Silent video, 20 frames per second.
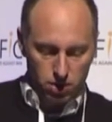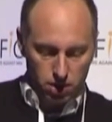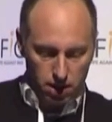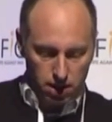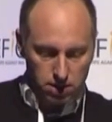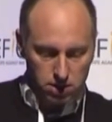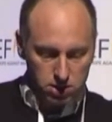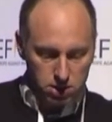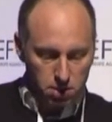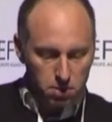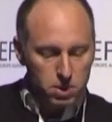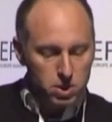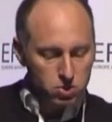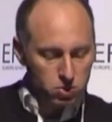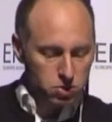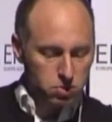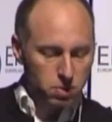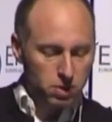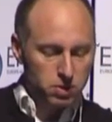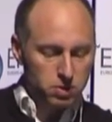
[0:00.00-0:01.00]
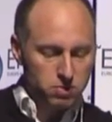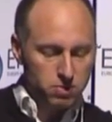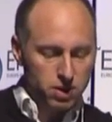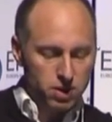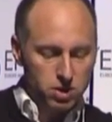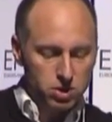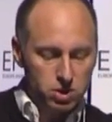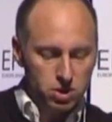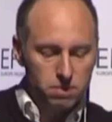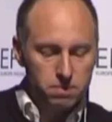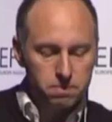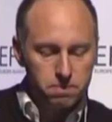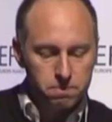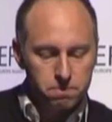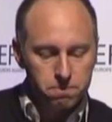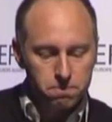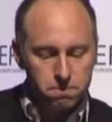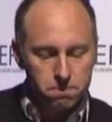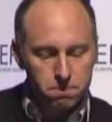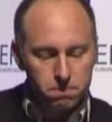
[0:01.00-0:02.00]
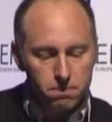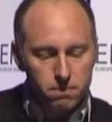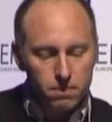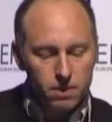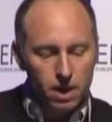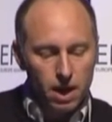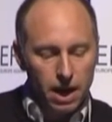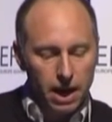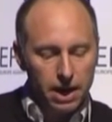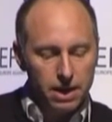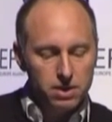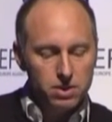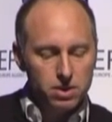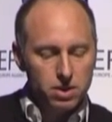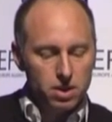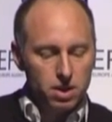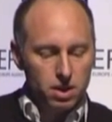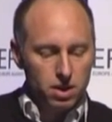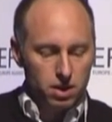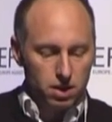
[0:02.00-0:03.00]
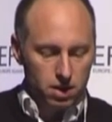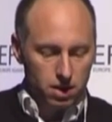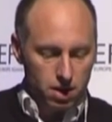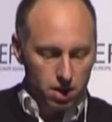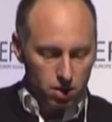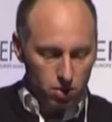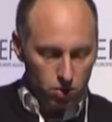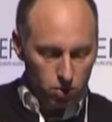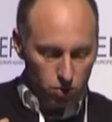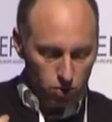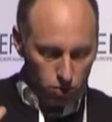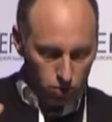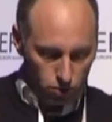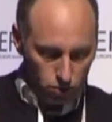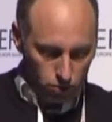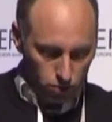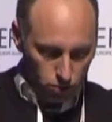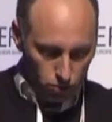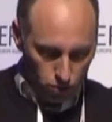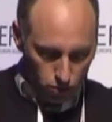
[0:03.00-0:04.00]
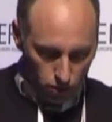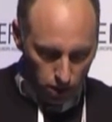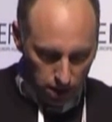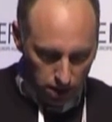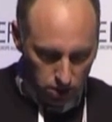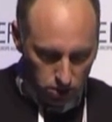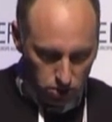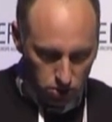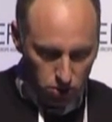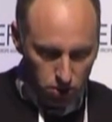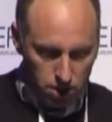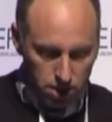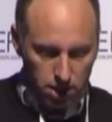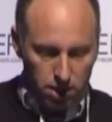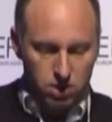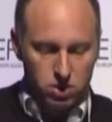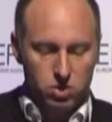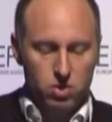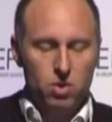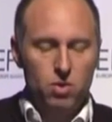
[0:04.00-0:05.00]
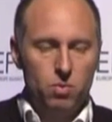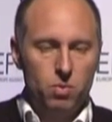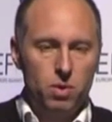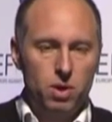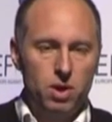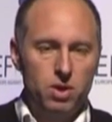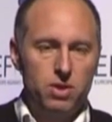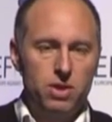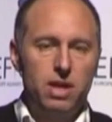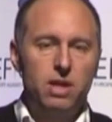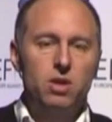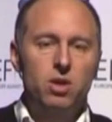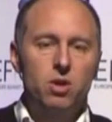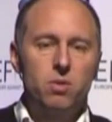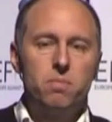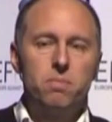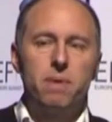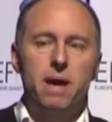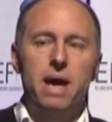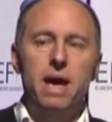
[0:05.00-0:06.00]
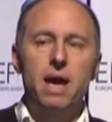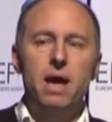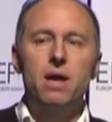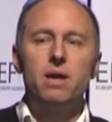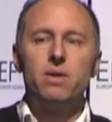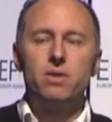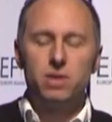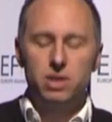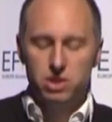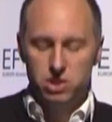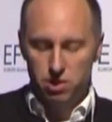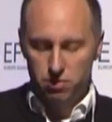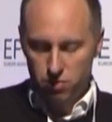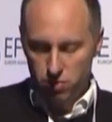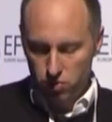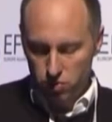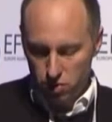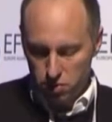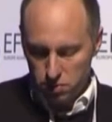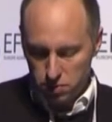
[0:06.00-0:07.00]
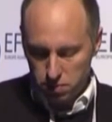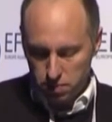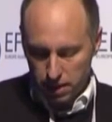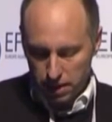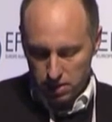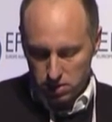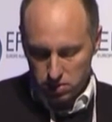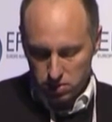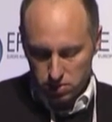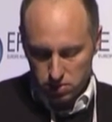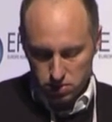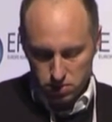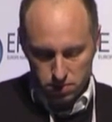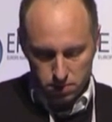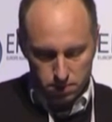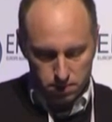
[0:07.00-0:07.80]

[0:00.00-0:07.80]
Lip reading: and stimulus response function. And in doing this, we could then compare these different groups of patients.